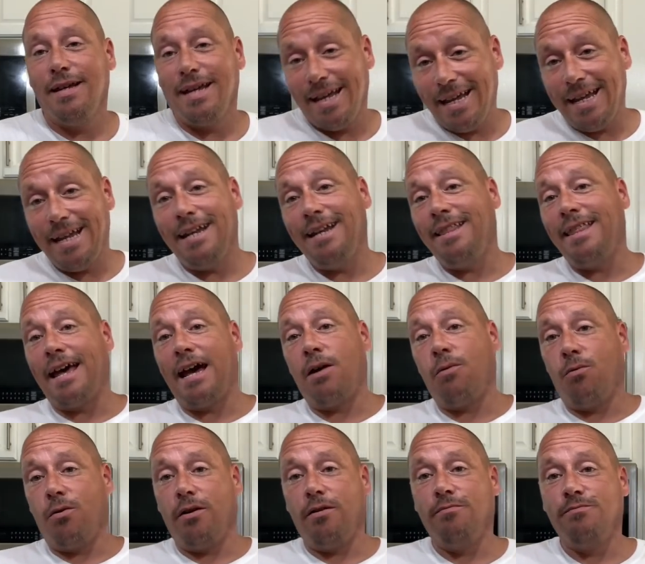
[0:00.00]
in that
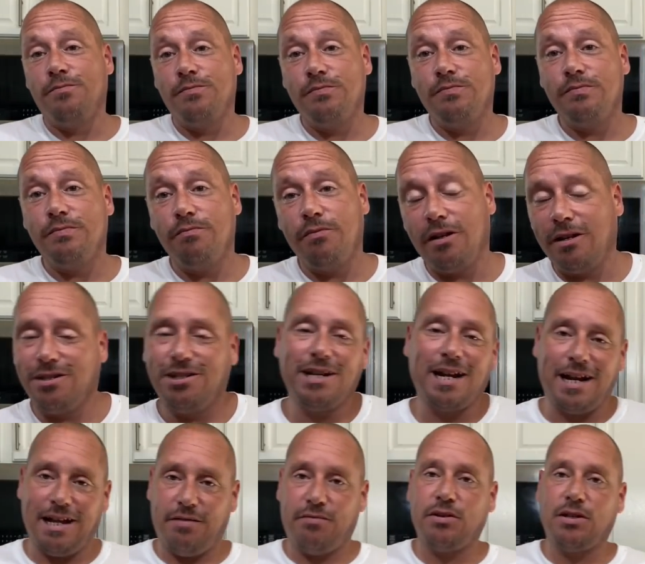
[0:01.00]
one because you
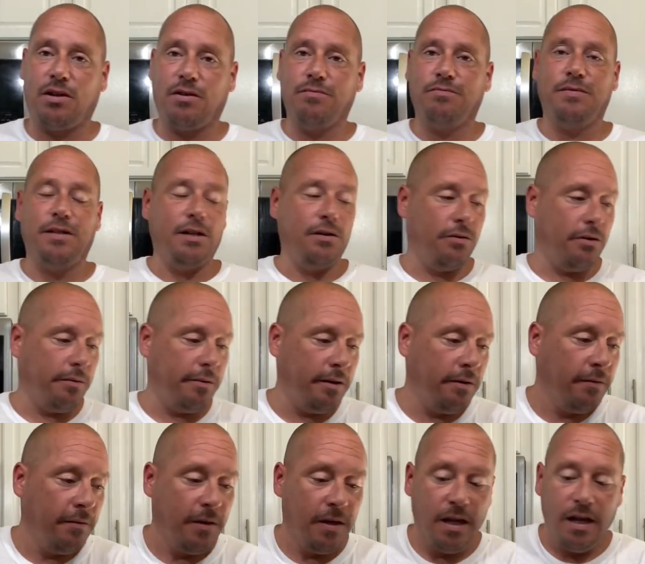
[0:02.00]
got to have salt. You know what I mean?
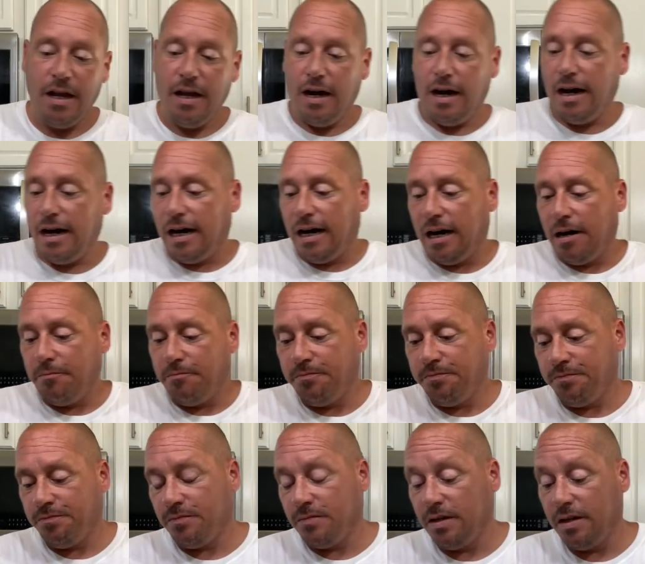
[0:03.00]
Um,
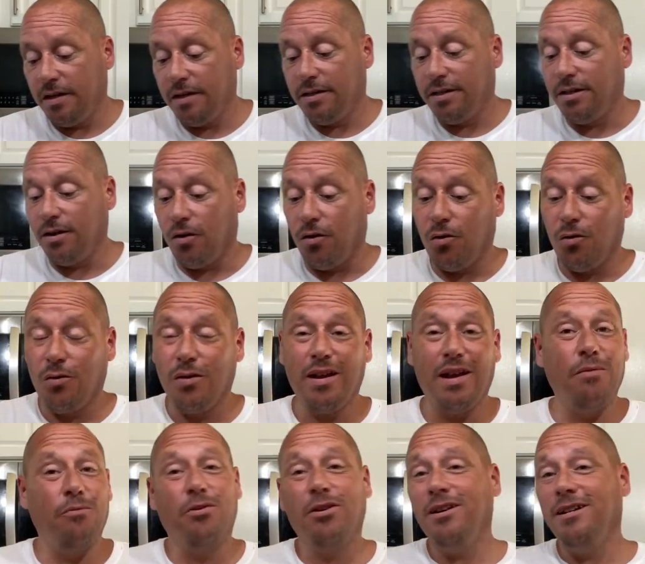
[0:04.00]
so,
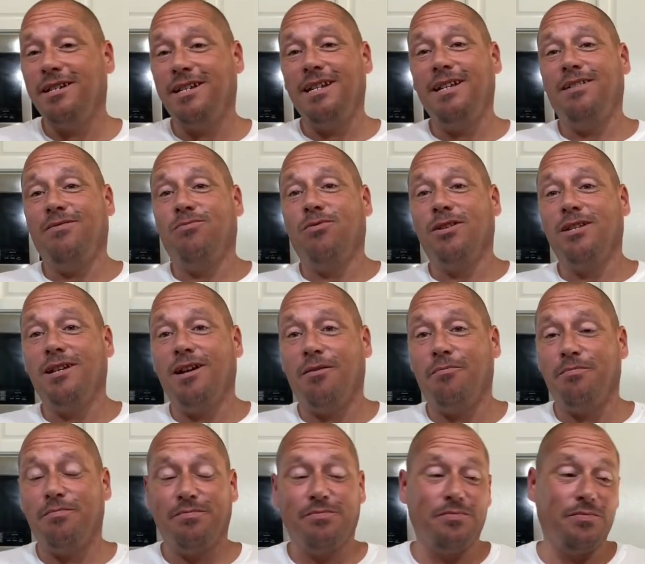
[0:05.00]
and we're gonna see what's
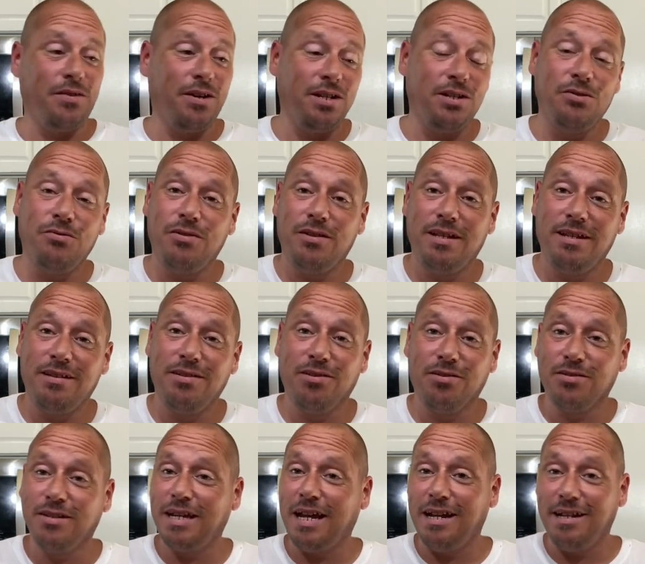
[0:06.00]
up. I'm gonna do a
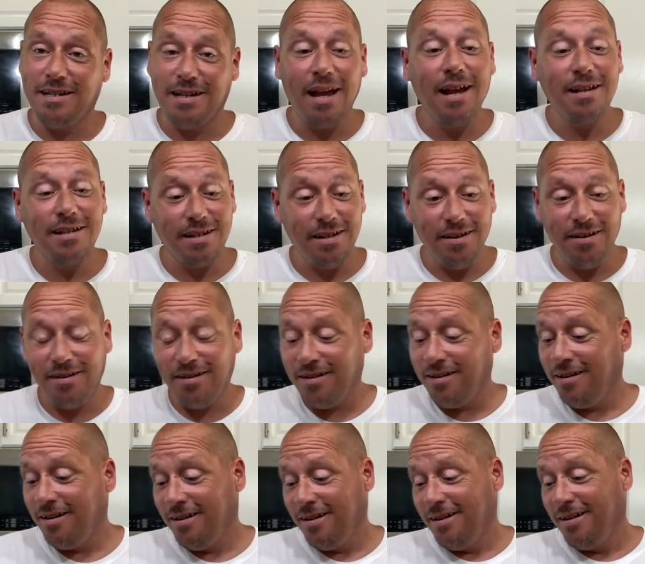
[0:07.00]
little taste test
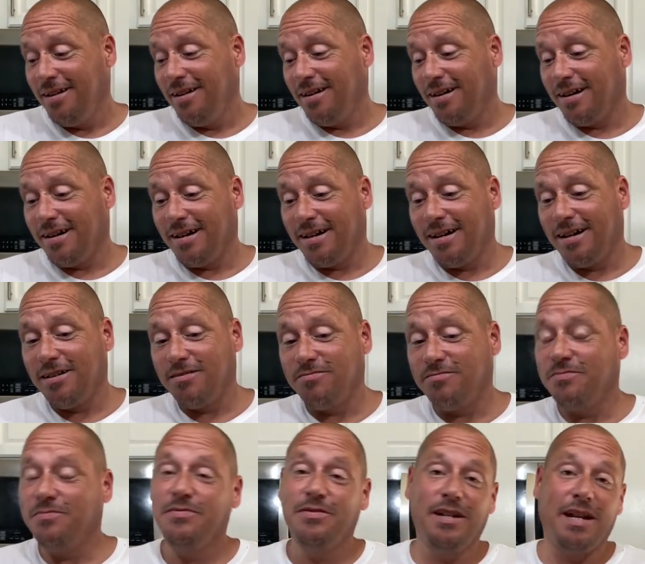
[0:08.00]
here. Uh,
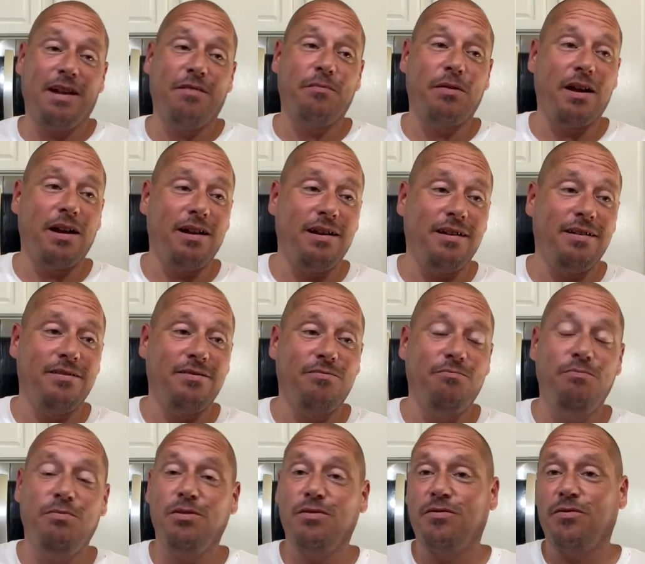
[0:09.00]
gonna have my
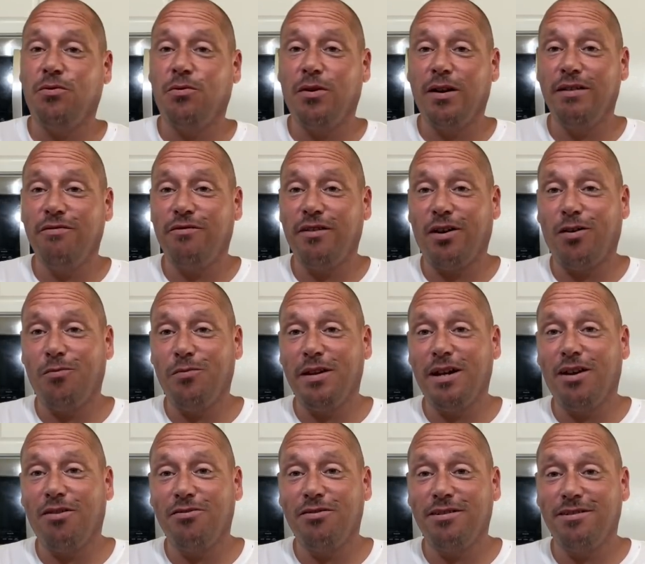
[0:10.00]
beautiful wife help me
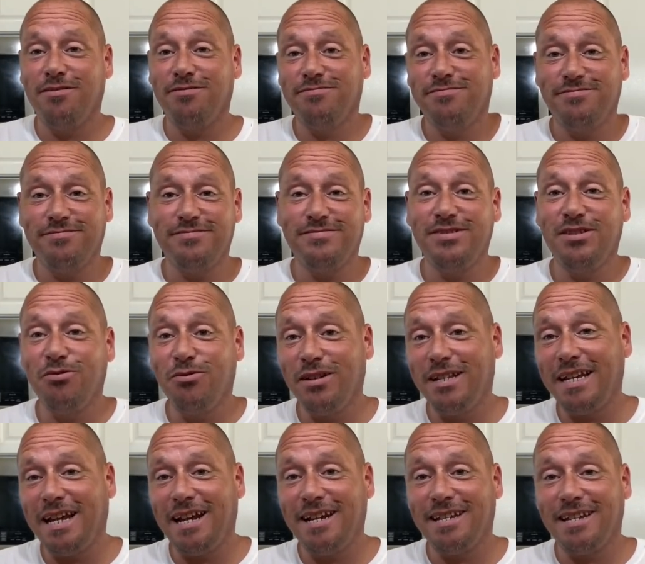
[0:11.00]
out doing a
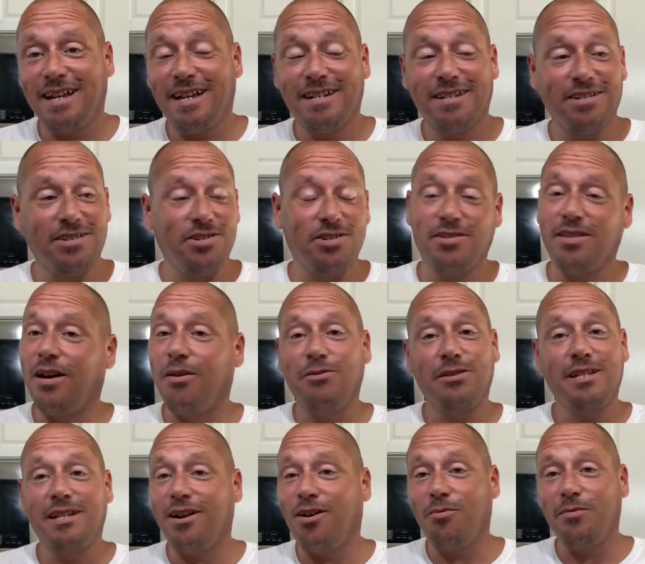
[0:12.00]
taste test she'll always
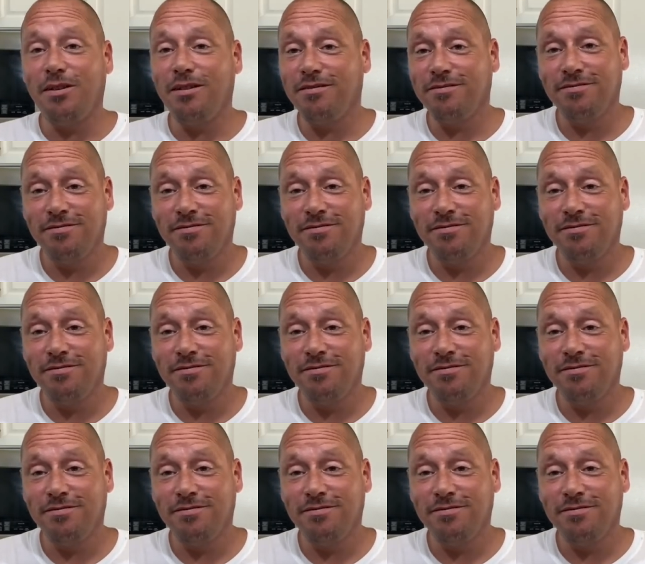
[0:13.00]
tell me.